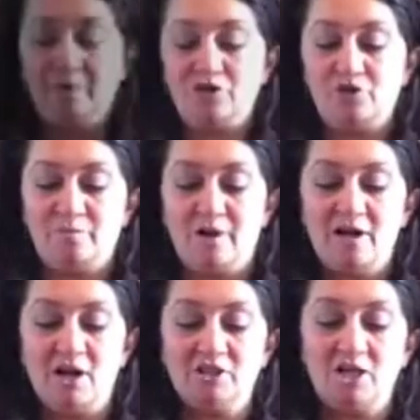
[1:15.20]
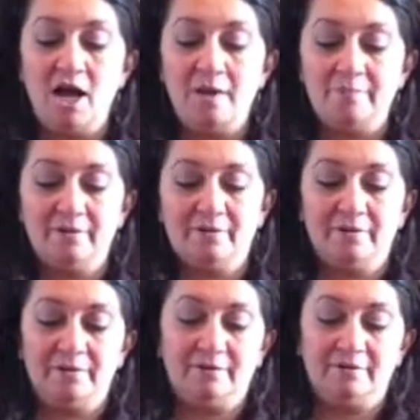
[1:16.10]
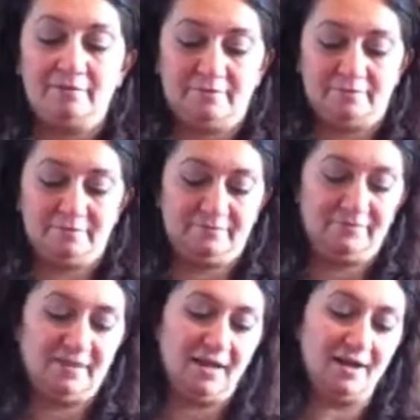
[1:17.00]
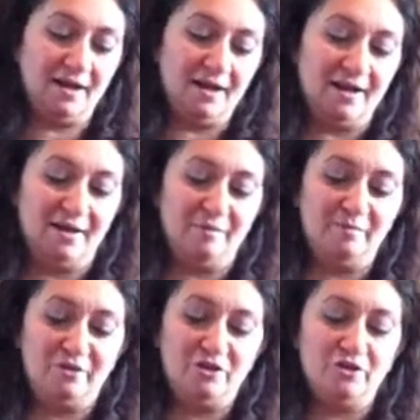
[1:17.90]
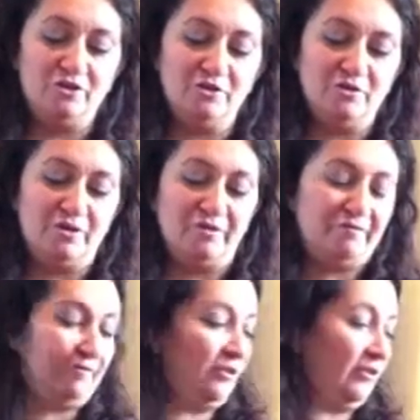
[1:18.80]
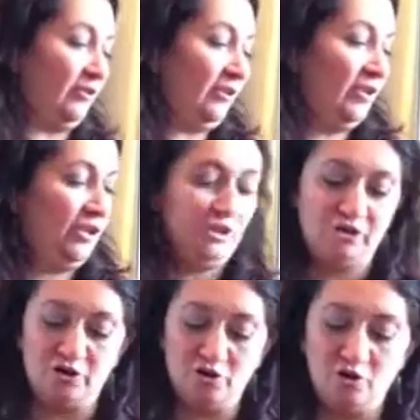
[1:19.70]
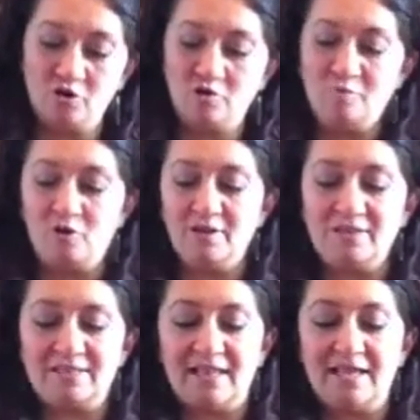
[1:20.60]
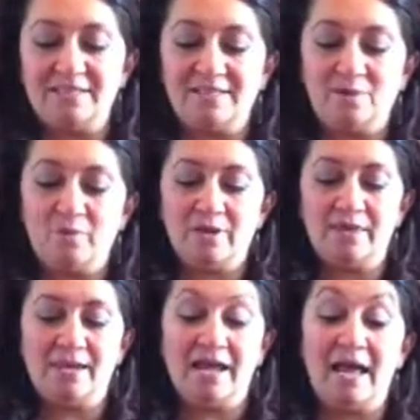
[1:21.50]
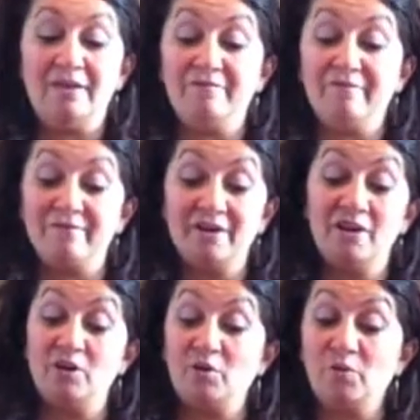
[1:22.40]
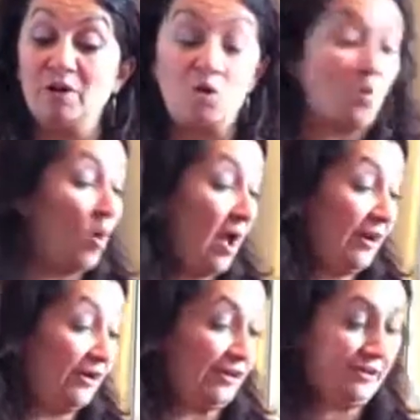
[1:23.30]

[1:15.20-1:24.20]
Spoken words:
mushroom right on top. Ah, beautiful. No more slicing with a knife required.